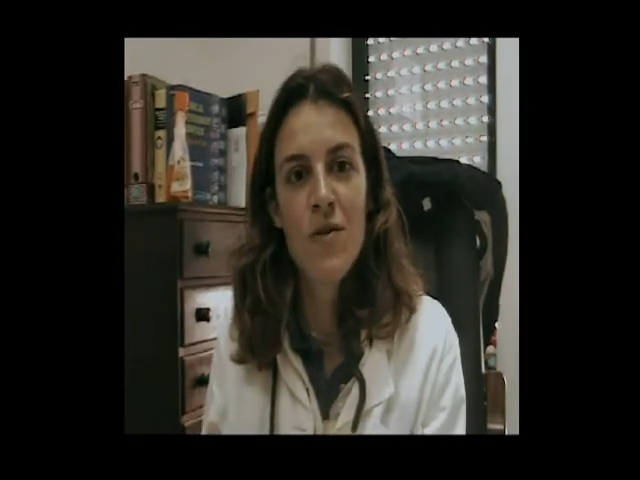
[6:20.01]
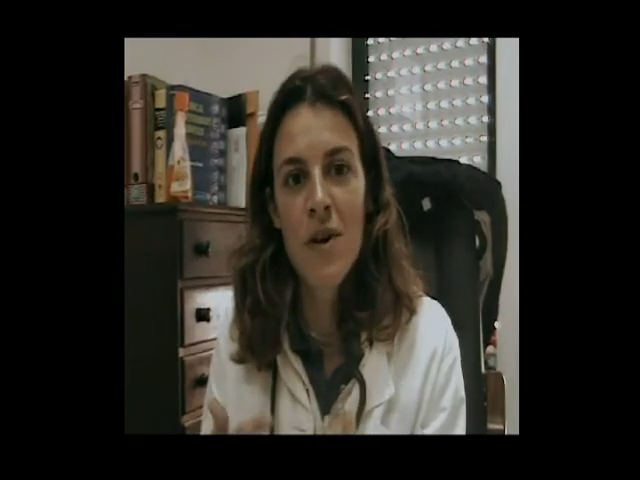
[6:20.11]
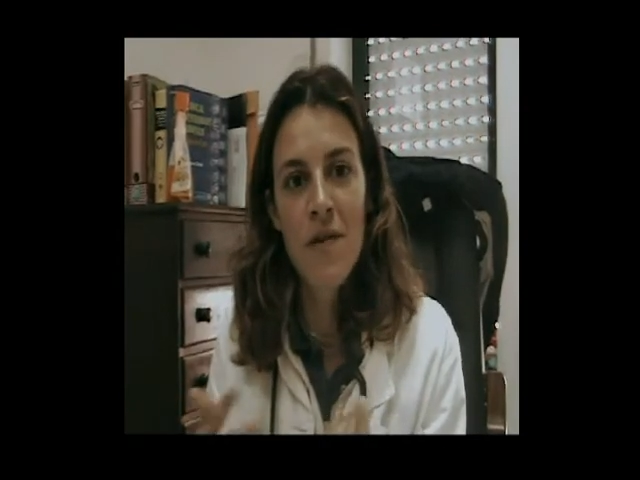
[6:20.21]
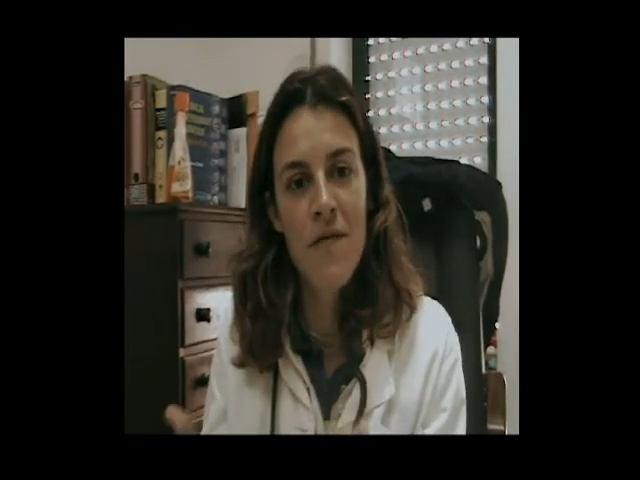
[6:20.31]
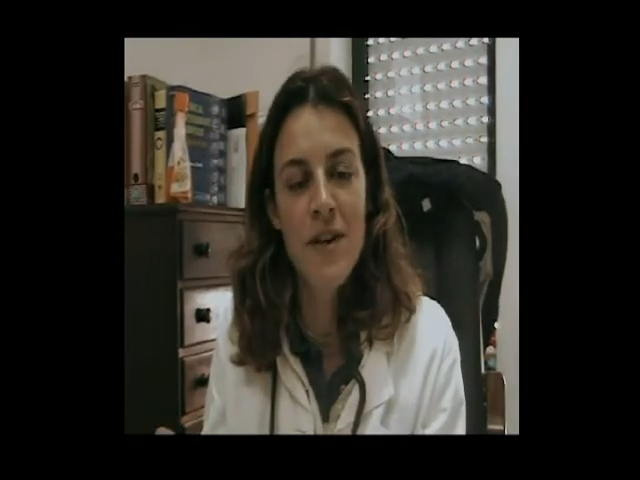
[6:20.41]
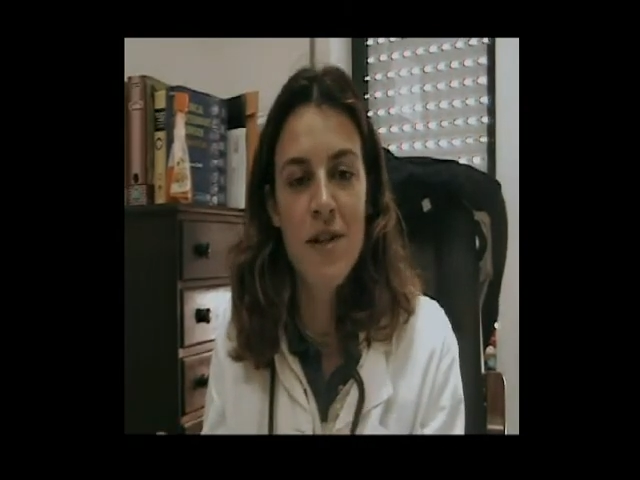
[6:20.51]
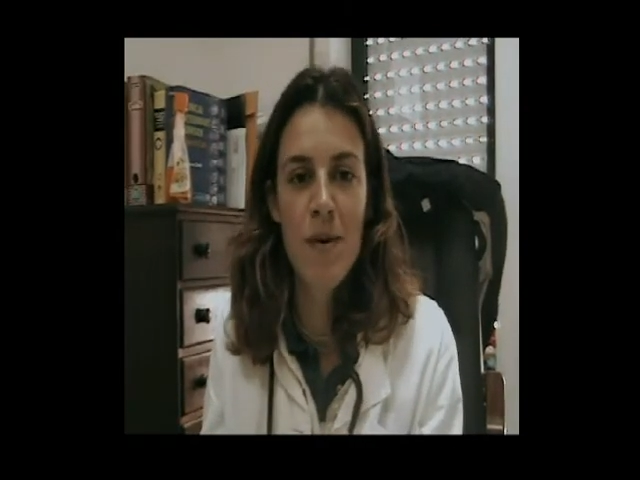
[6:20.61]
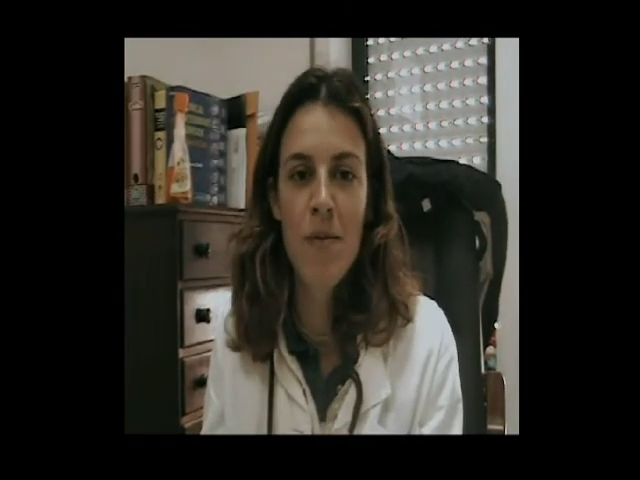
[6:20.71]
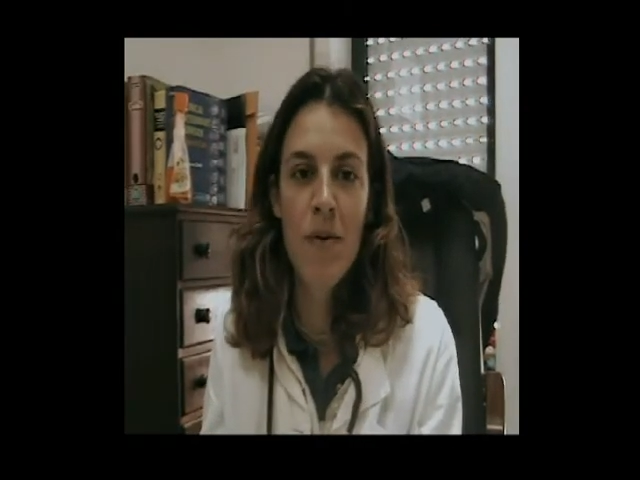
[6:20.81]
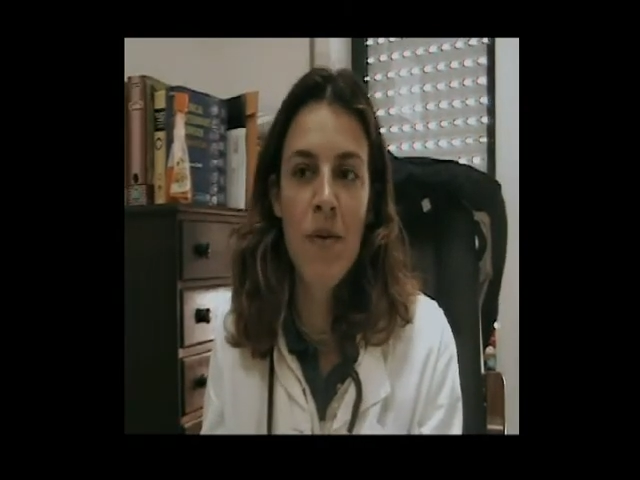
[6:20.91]
convince
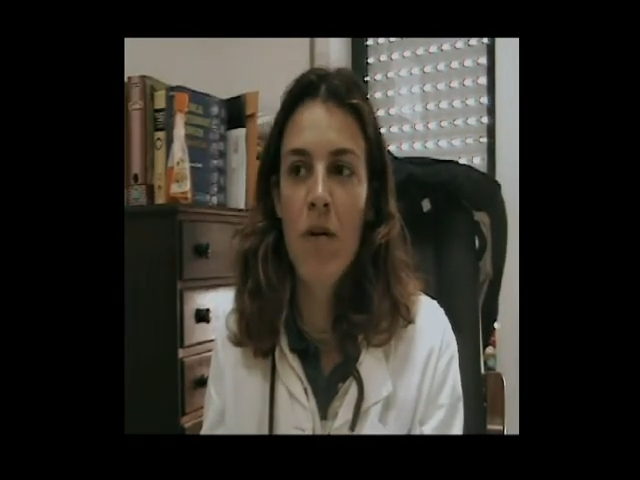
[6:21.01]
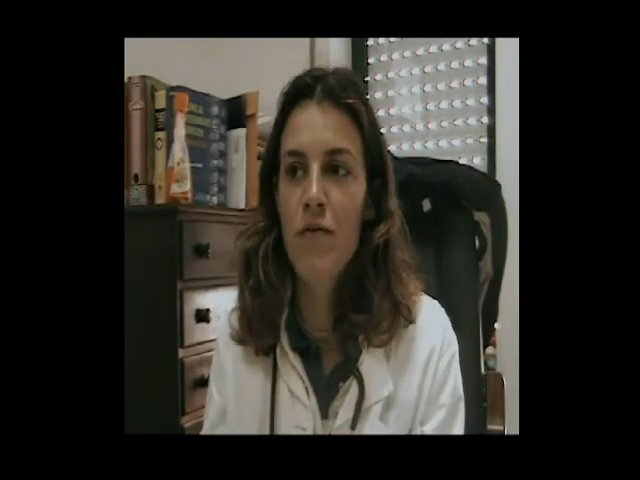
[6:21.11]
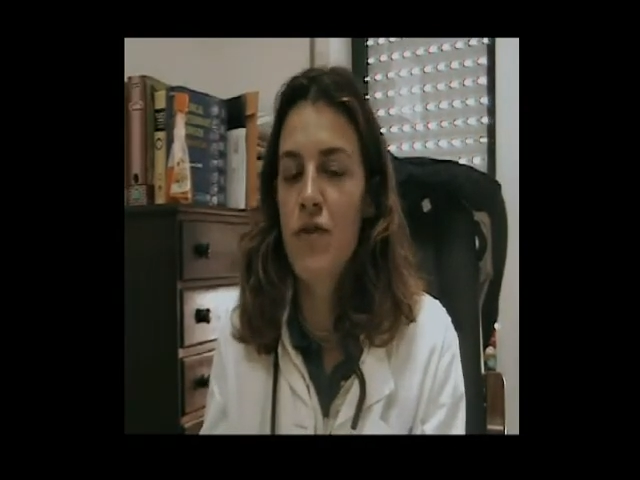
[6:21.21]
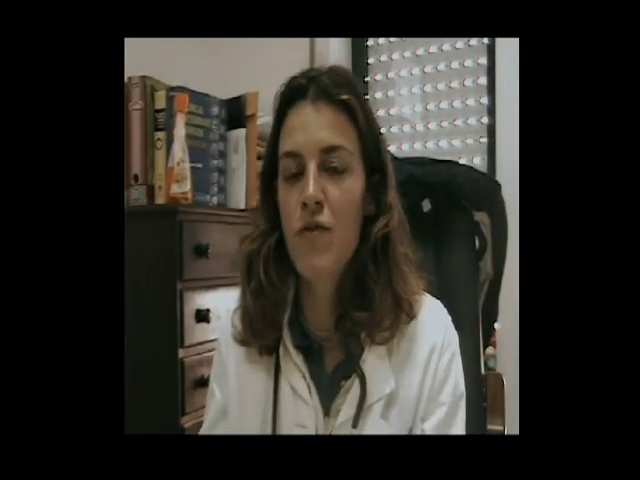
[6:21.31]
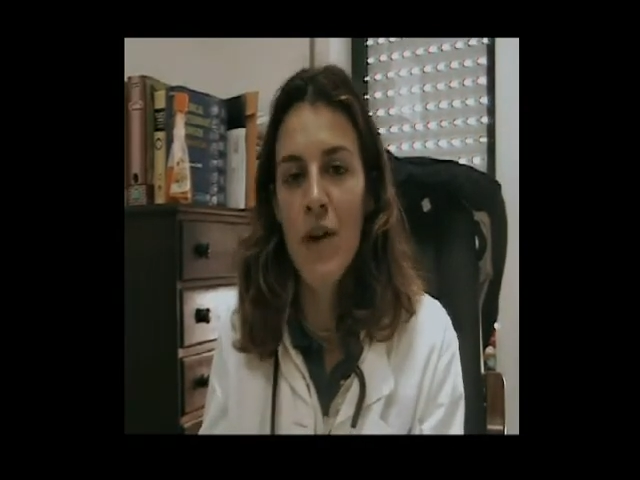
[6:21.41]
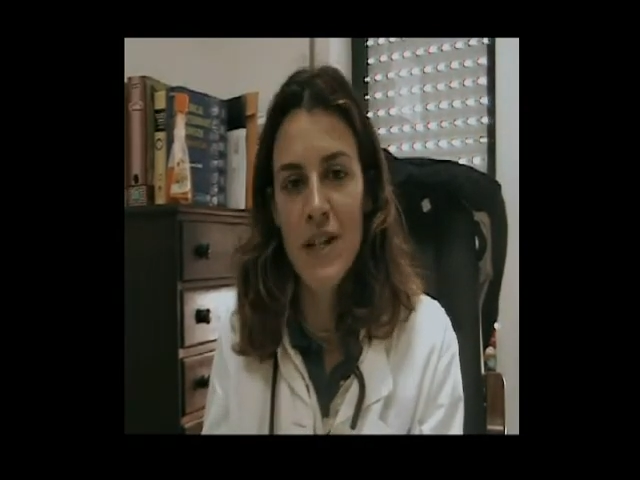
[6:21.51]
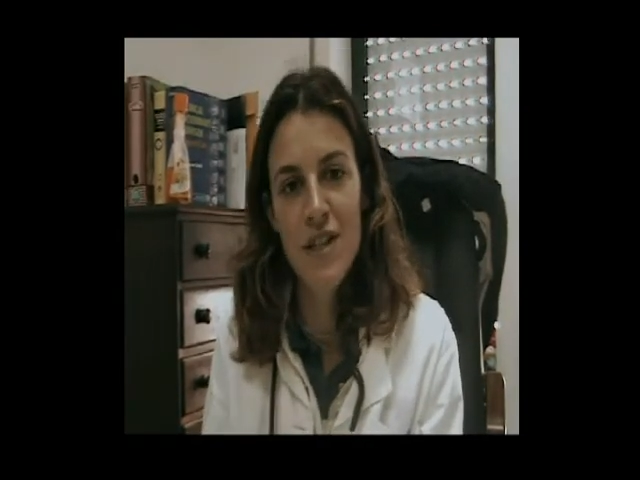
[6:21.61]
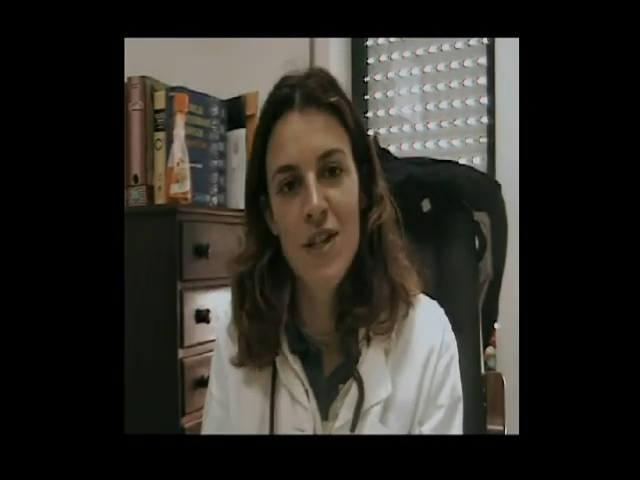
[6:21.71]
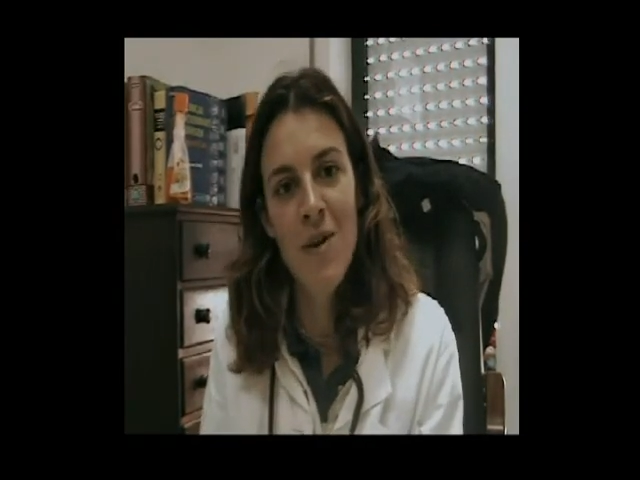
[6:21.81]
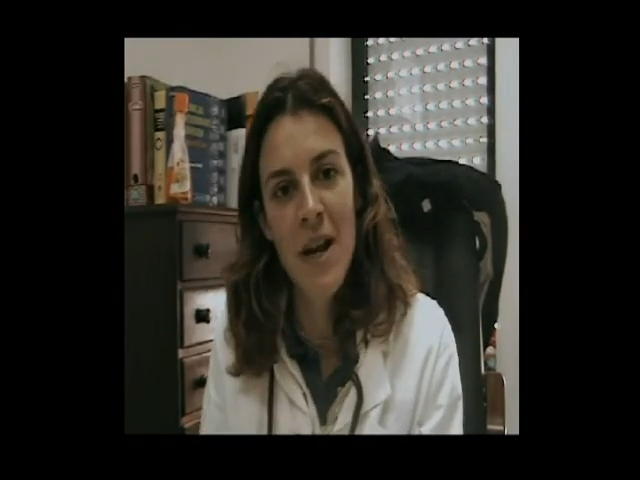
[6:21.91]
people not to
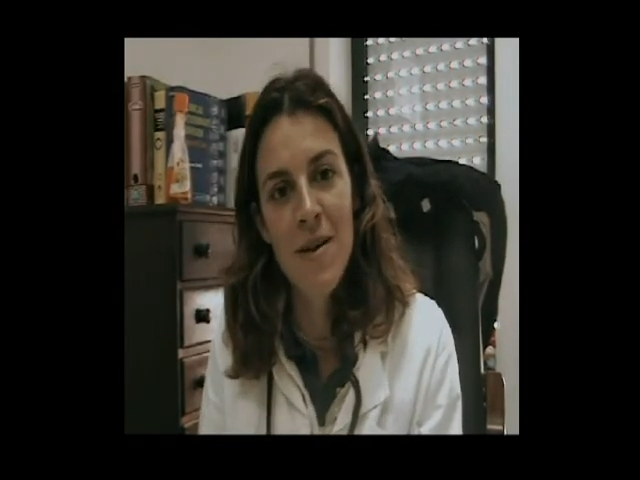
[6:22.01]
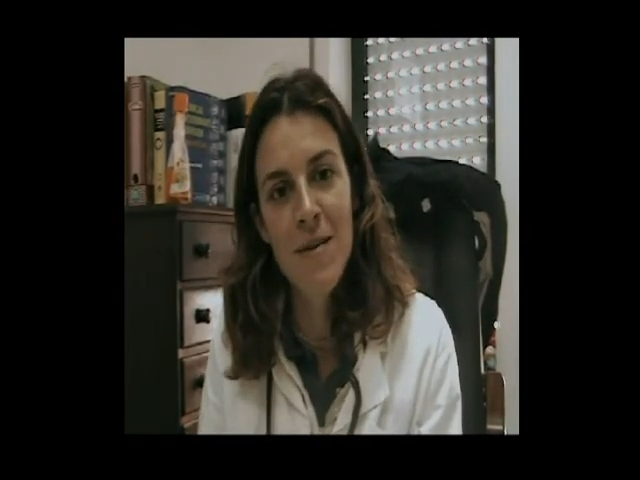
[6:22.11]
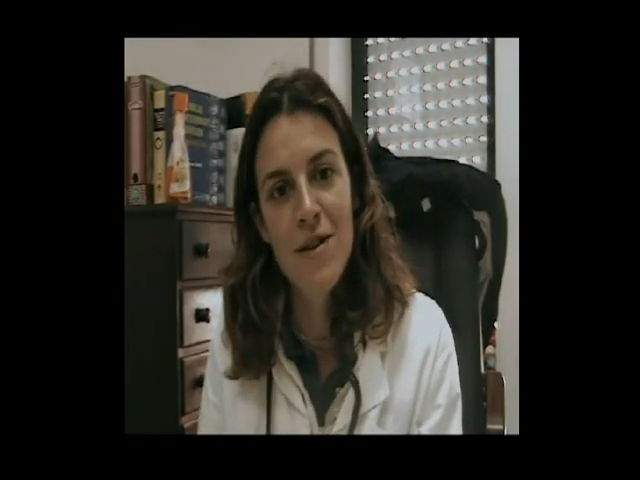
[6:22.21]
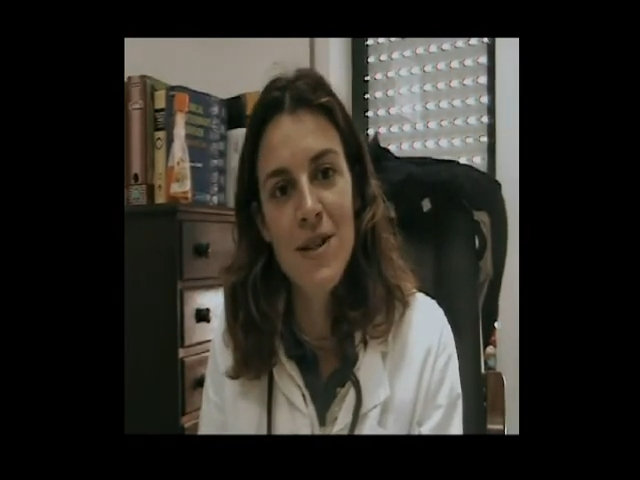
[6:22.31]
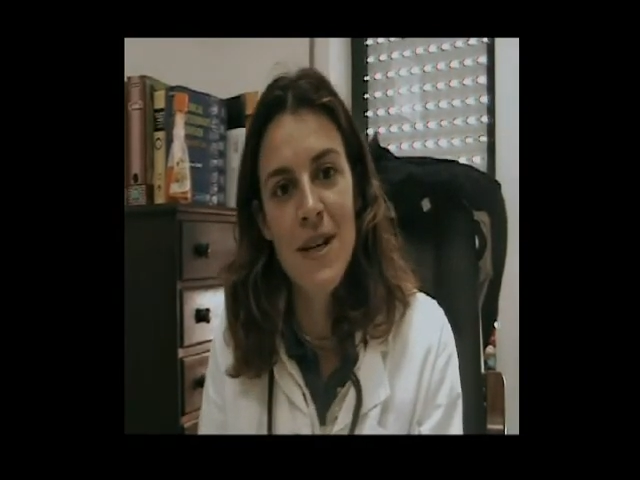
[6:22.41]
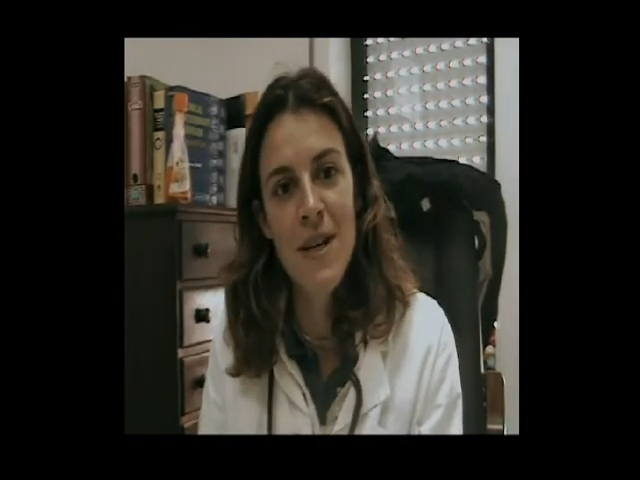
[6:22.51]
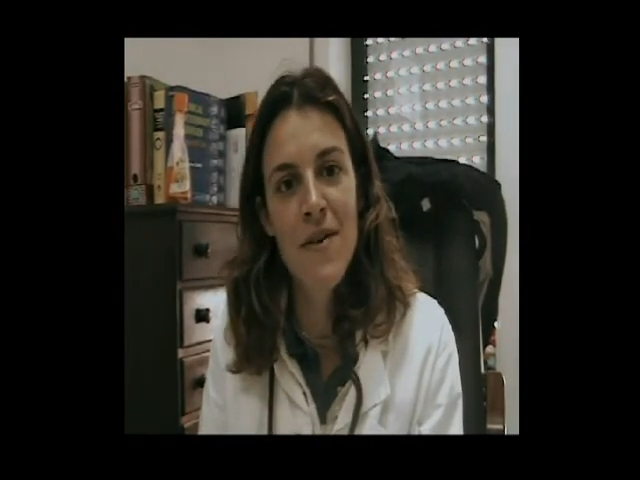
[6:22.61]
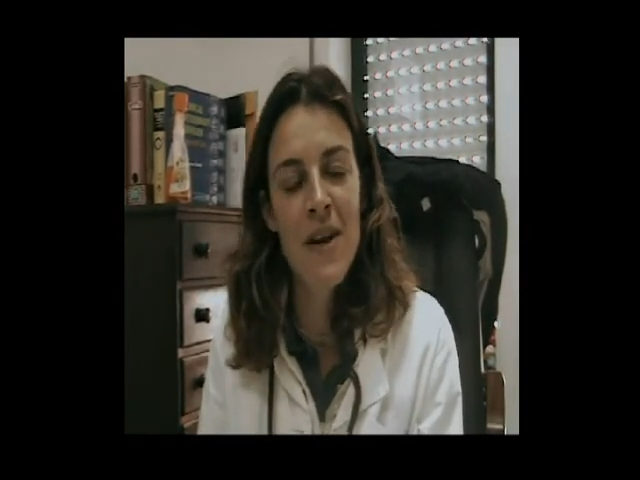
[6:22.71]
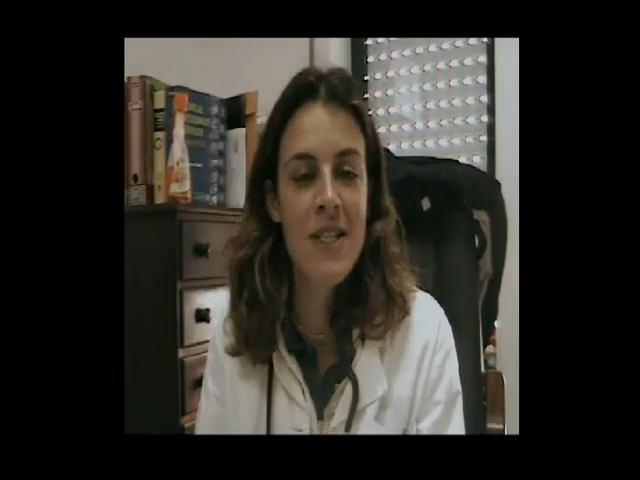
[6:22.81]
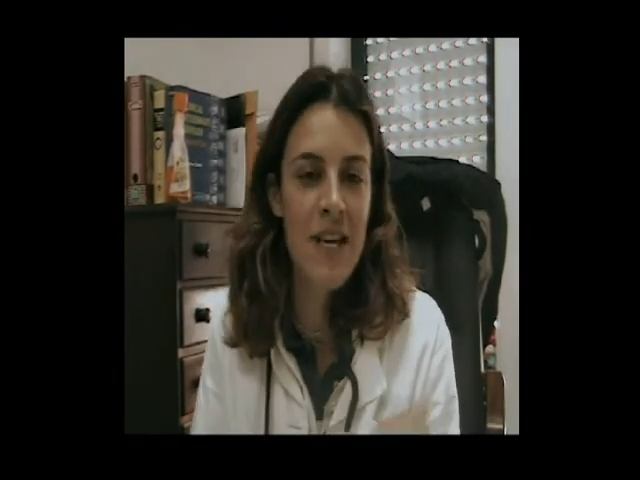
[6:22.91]
rescue animals
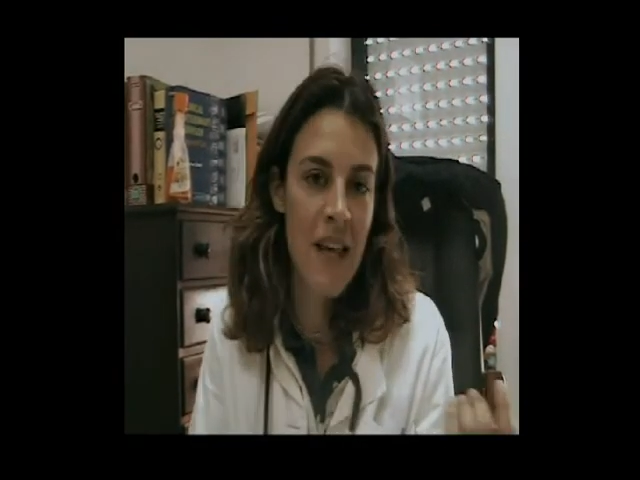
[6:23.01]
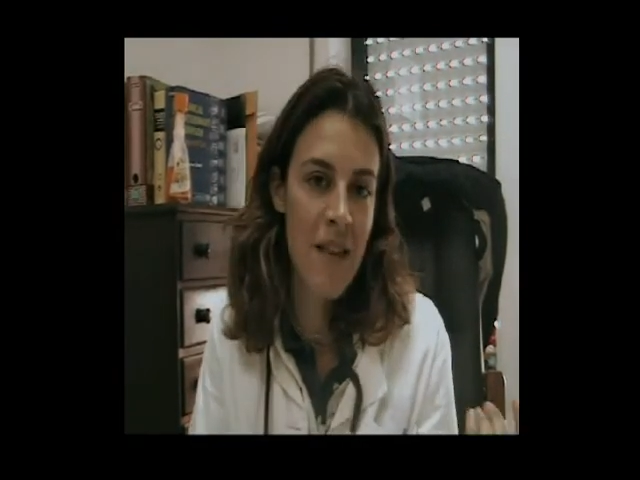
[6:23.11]
here and take